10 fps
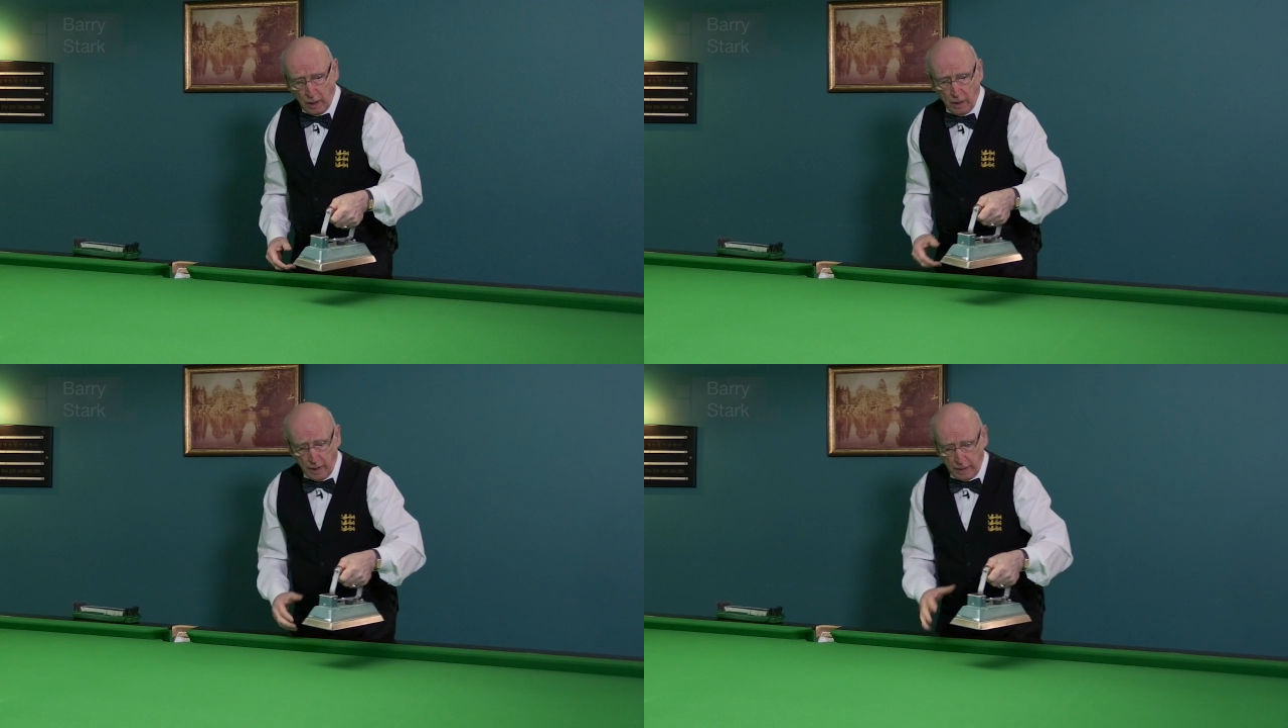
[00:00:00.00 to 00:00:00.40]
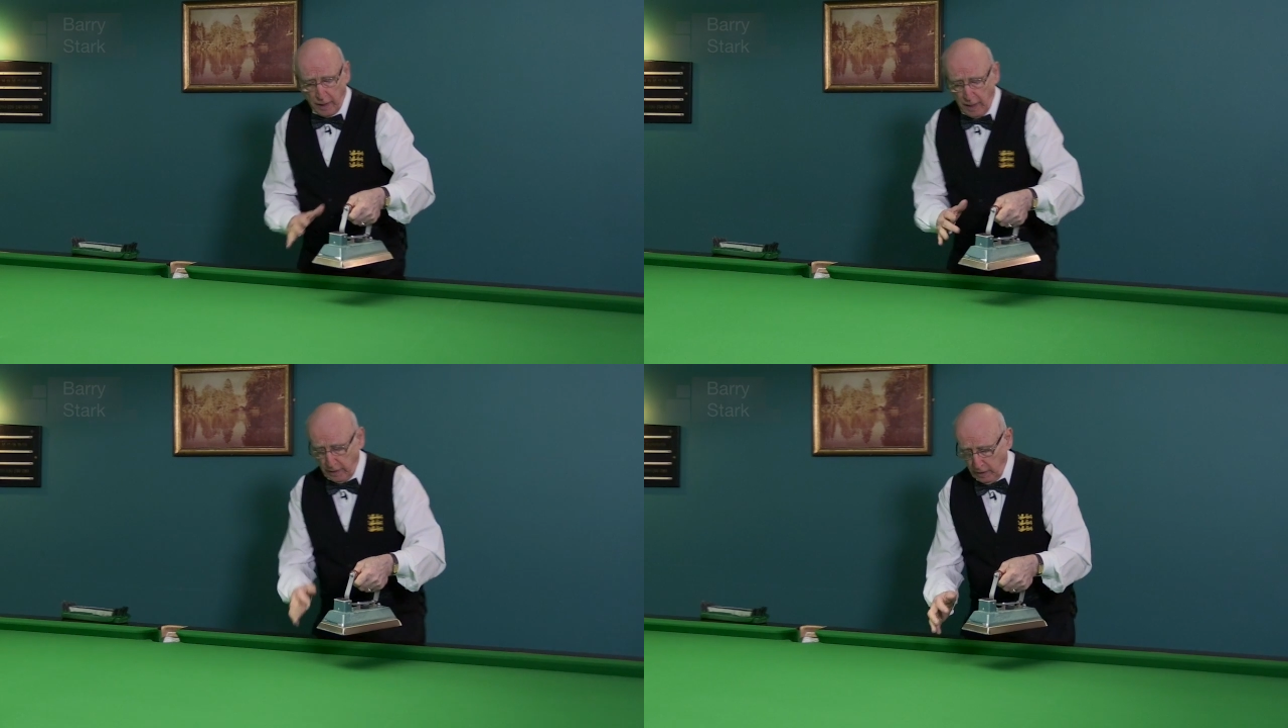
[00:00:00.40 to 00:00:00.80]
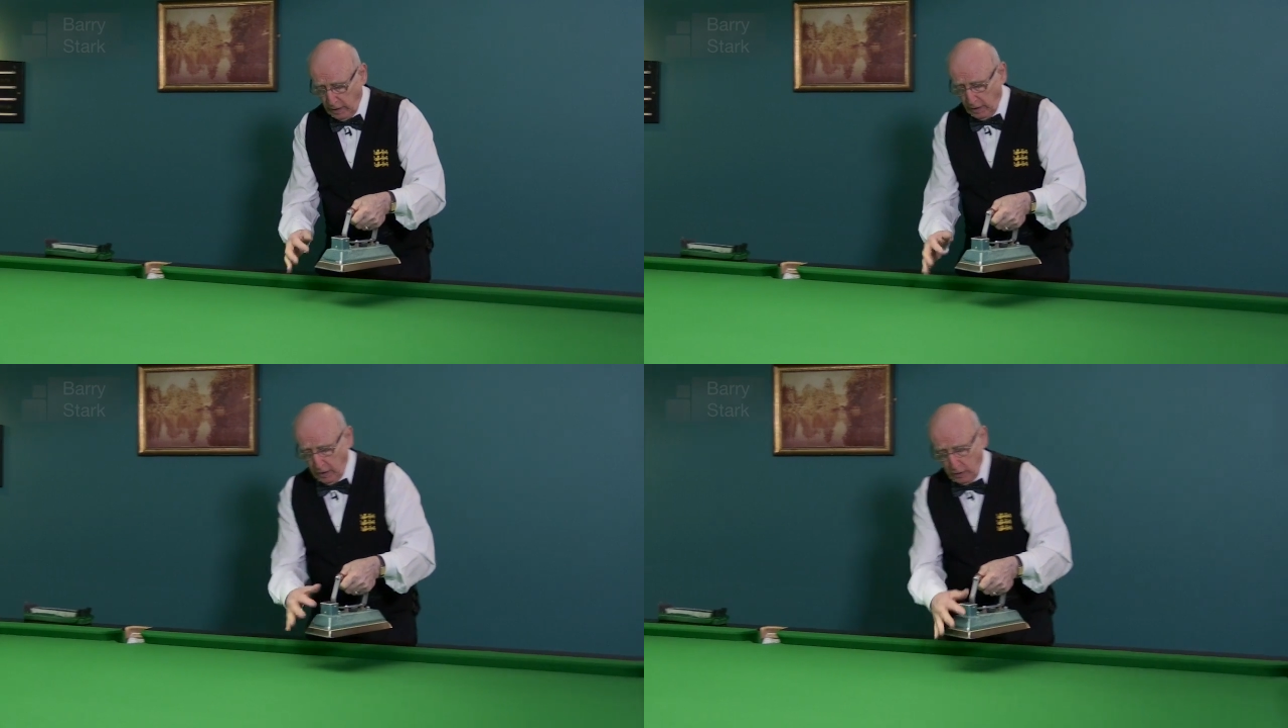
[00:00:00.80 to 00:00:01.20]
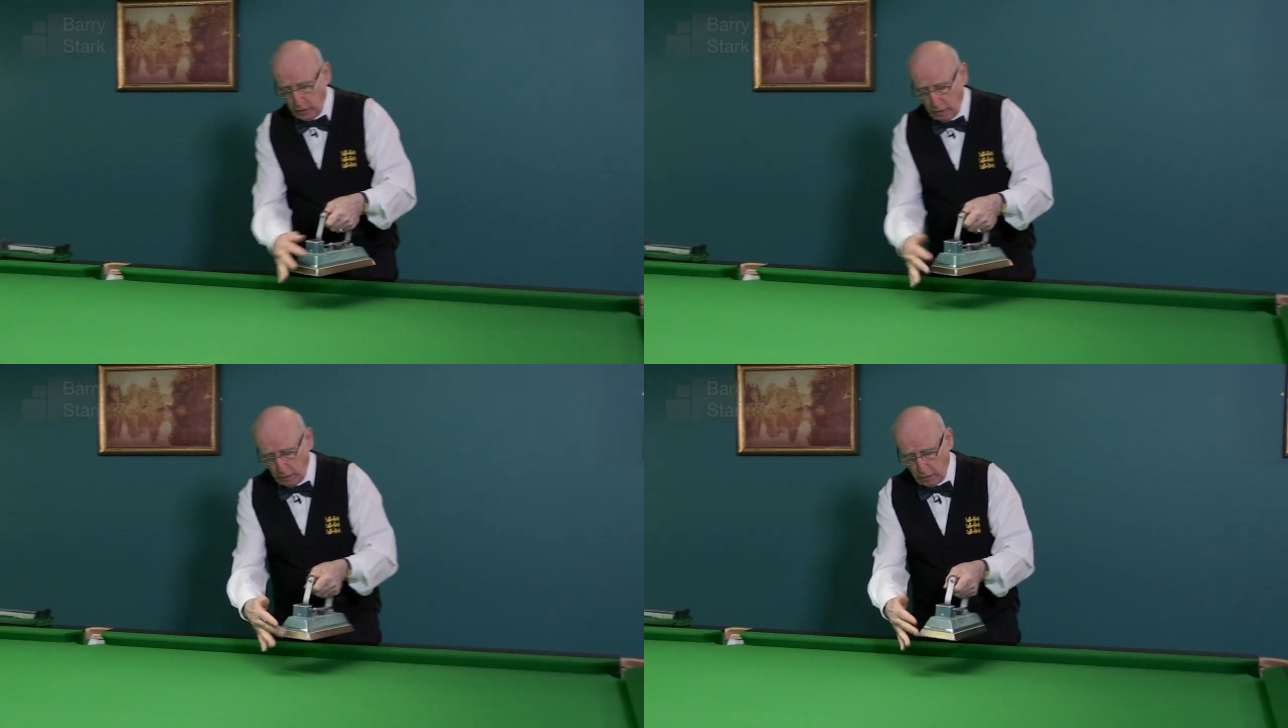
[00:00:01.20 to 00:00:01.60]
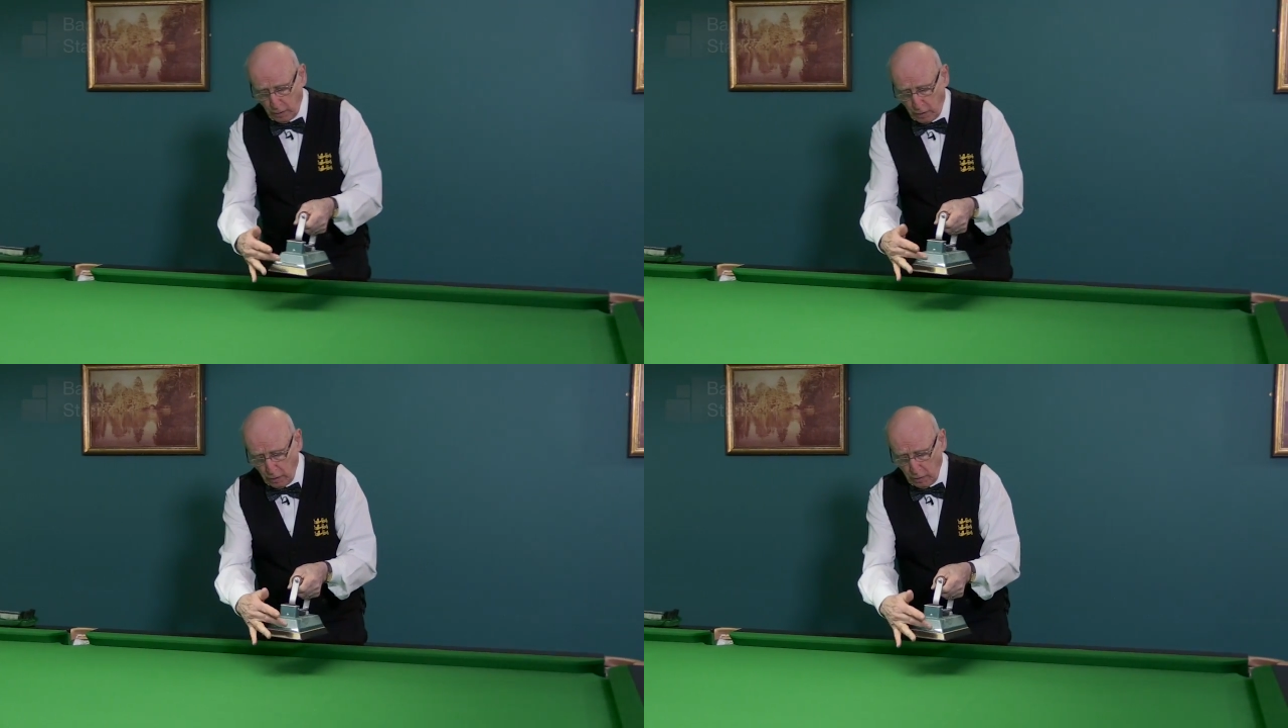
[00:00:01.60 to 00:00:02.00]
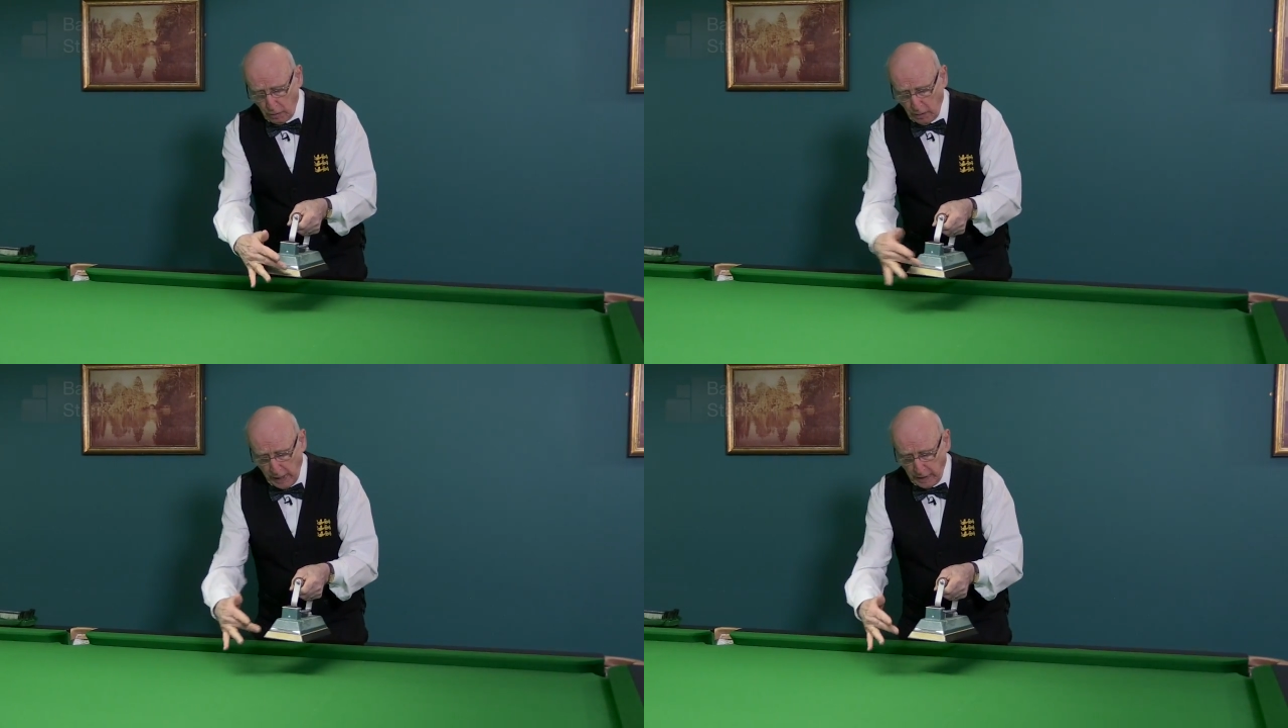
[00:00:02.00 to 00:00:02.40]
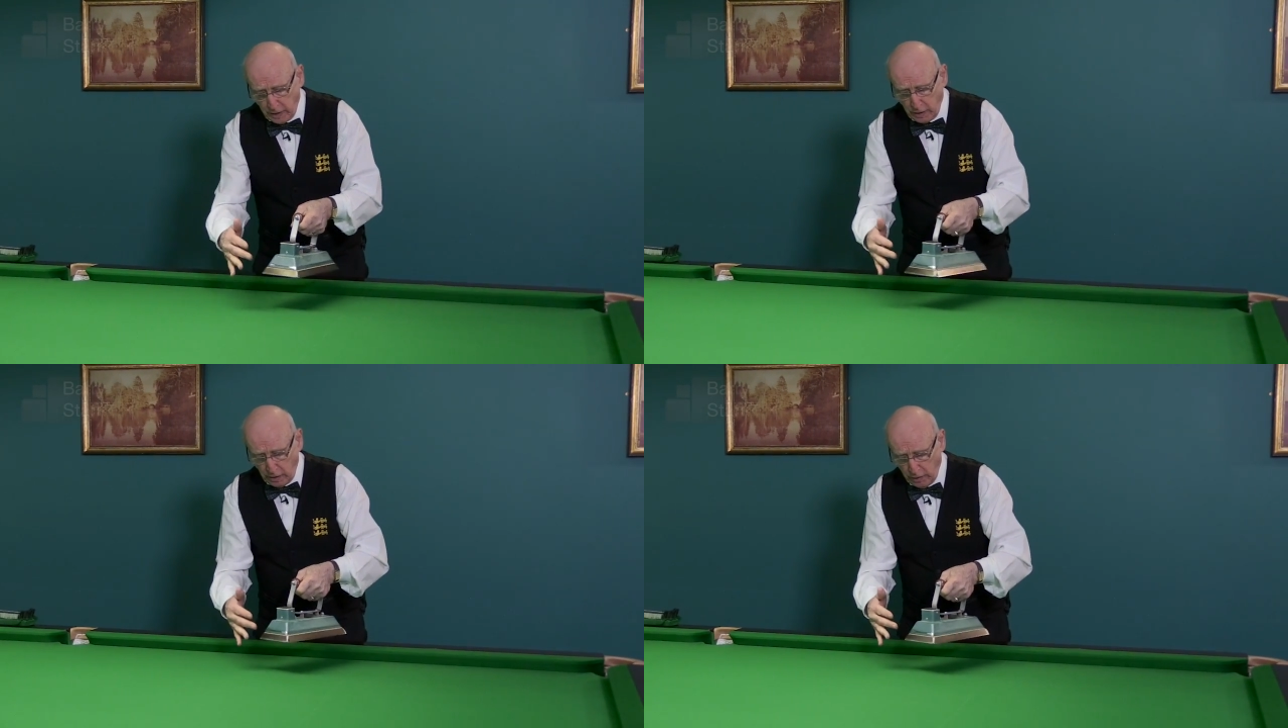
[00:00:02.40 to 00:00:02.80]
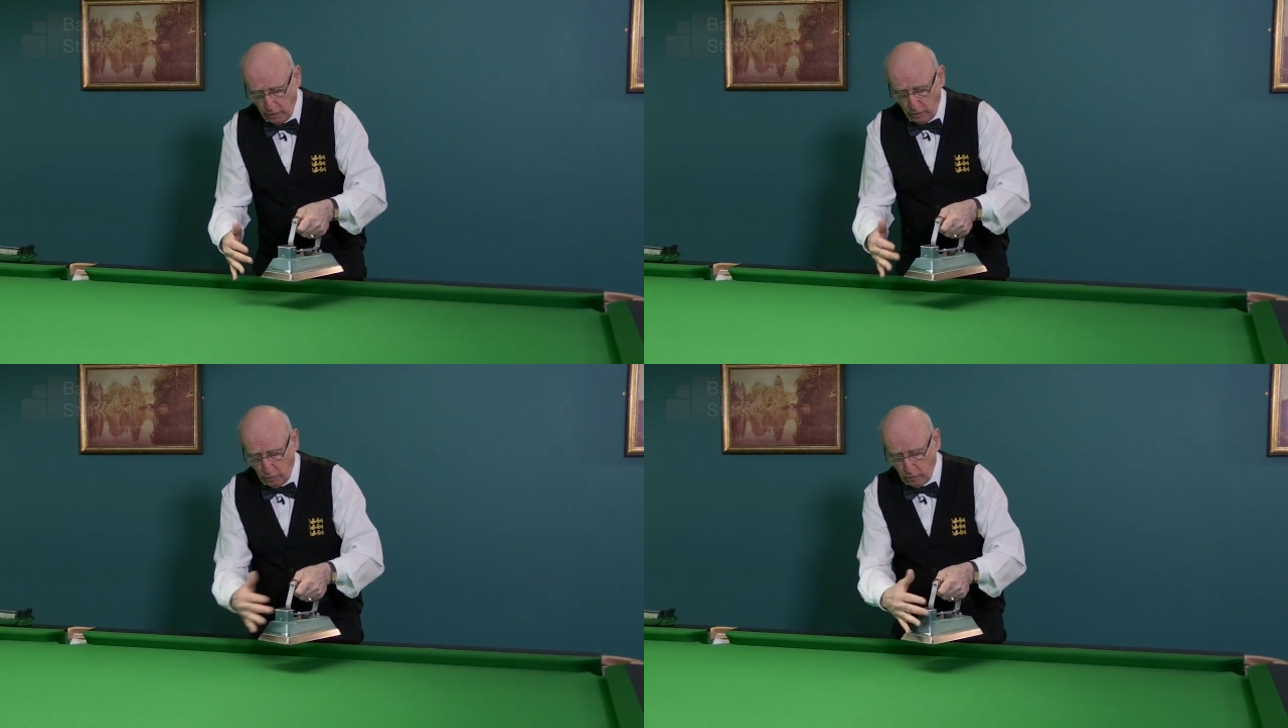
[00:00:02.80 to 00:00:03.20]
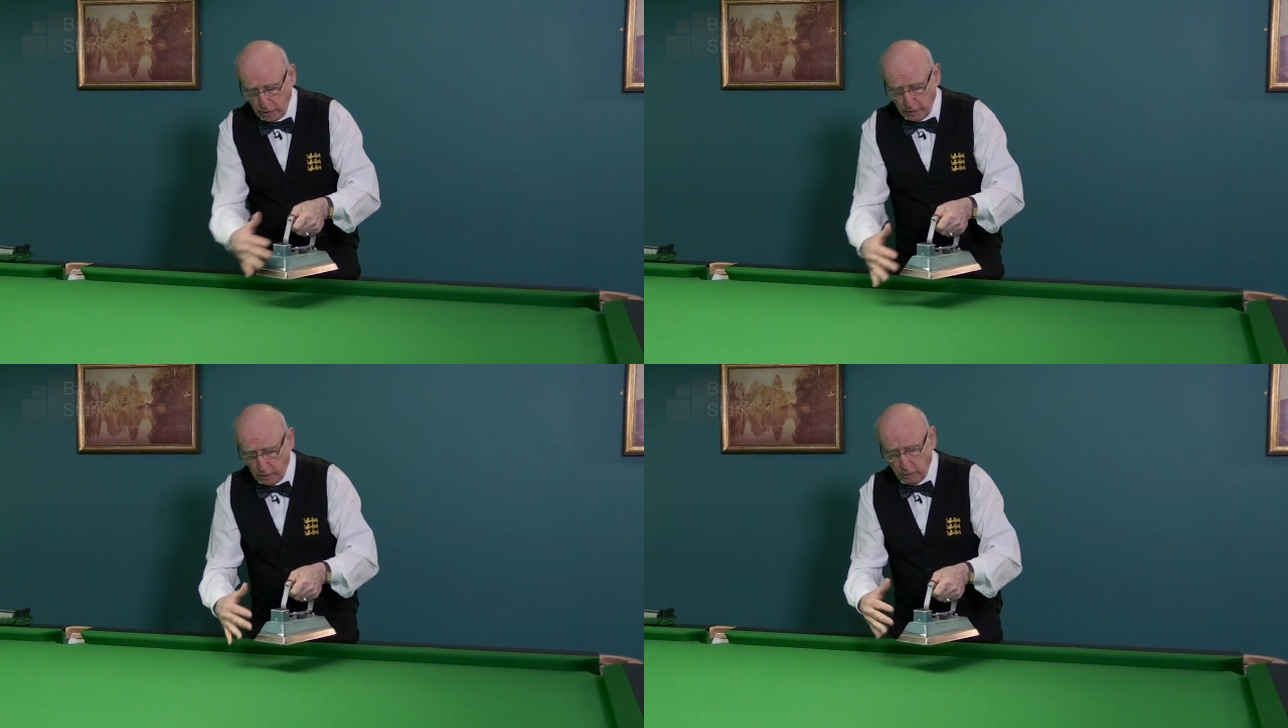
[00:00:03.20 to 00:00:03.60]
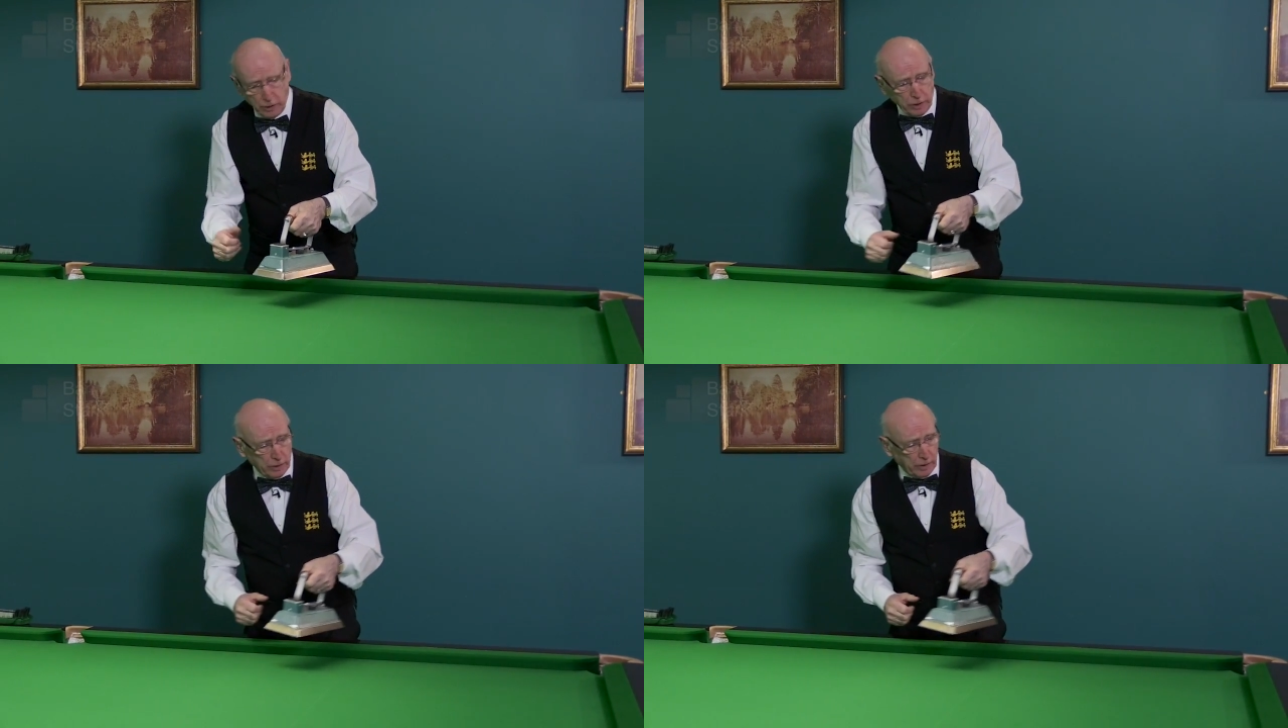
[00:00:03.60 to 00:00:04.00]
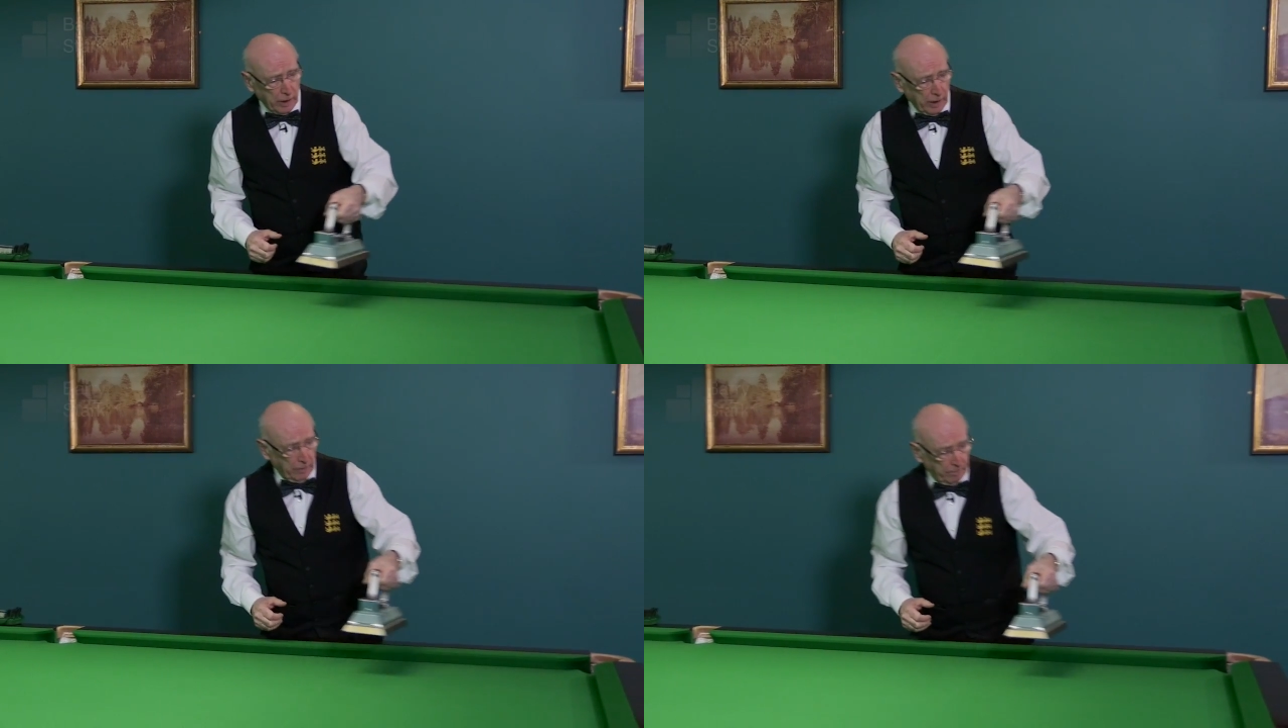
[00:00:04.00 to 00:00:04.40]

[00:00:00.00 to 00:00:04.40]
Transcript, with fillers: like that, so that the two edges are not all in unison there.